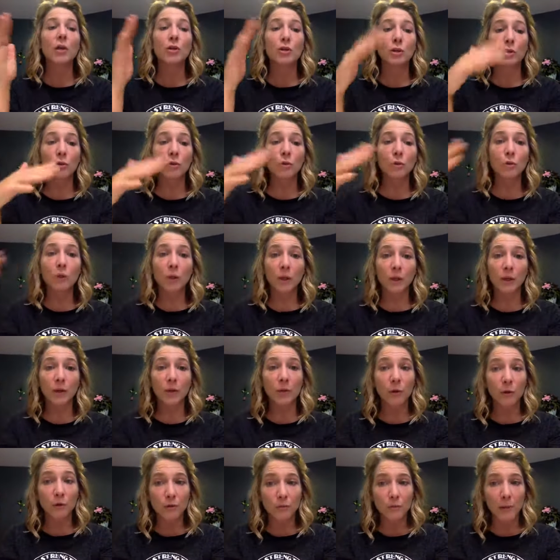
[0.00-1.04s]
to clear
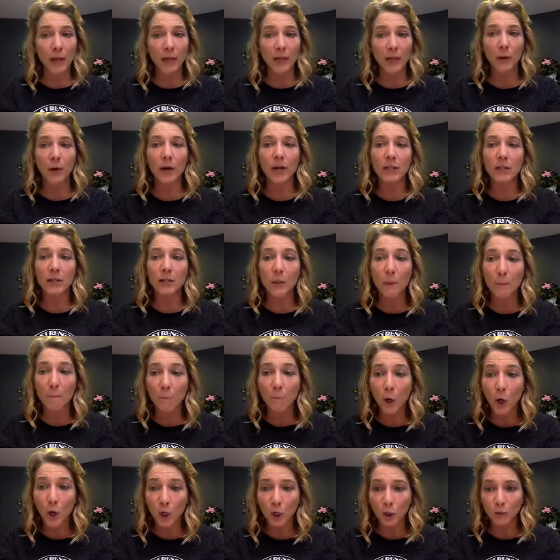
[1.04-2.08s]
those migraines.
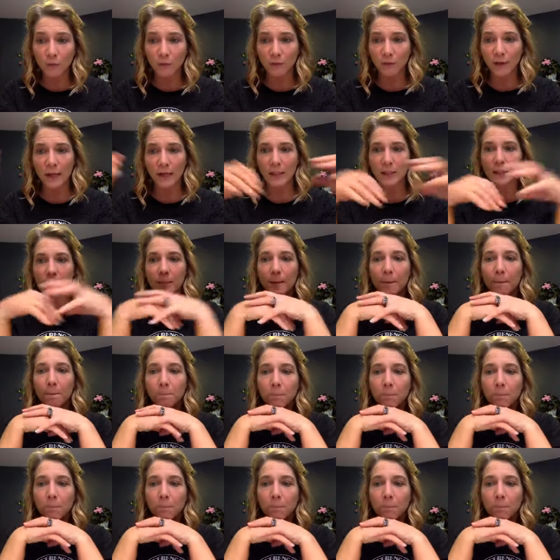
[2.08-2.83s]
Perfect.